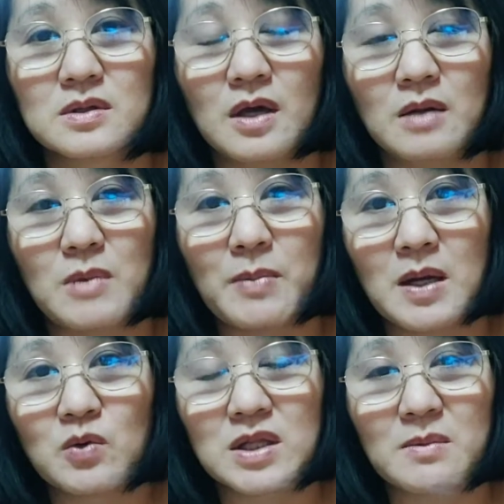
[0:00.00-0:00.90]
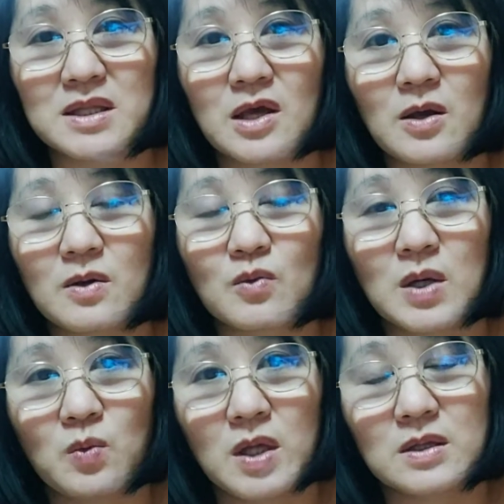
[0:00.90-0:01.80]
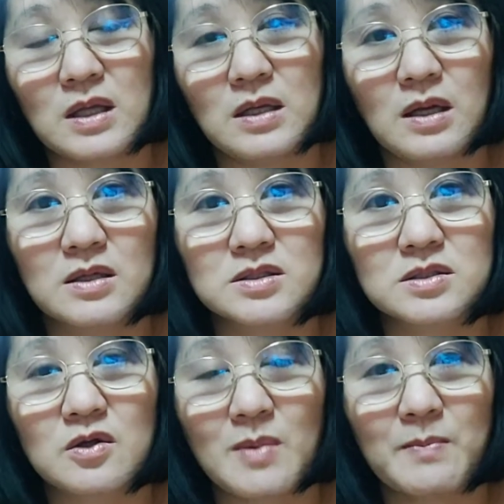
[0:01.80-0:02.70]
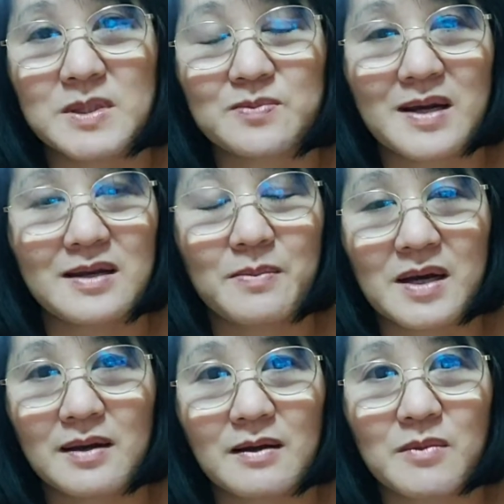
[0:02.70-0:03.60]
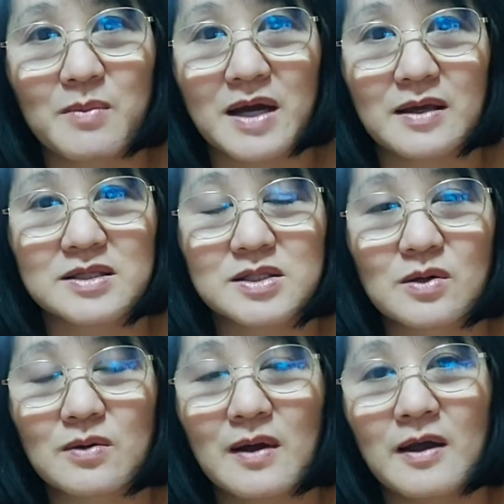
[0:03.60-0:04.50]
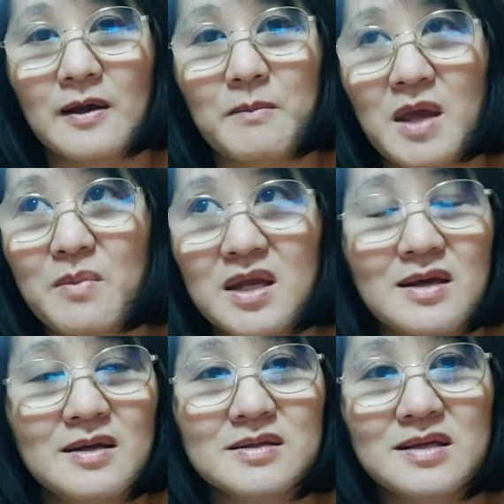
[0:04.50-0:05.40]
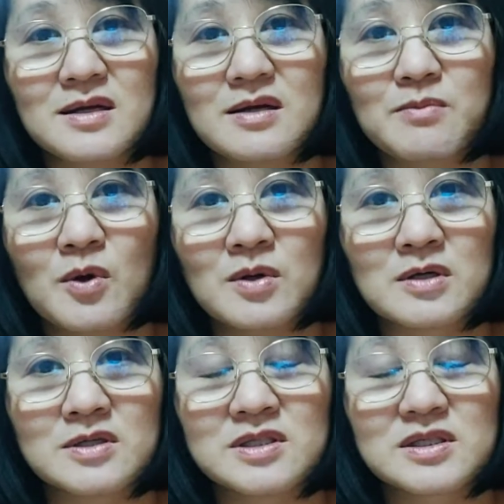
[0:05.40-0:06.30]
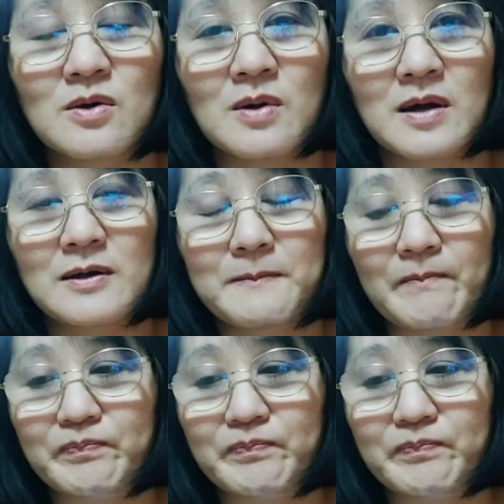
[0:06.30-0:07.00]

And may palugit naman tayong 1 week, 10 days, lumampas pa rin, hindi pa rin nagbabayad. So, maybe these are the boarders who are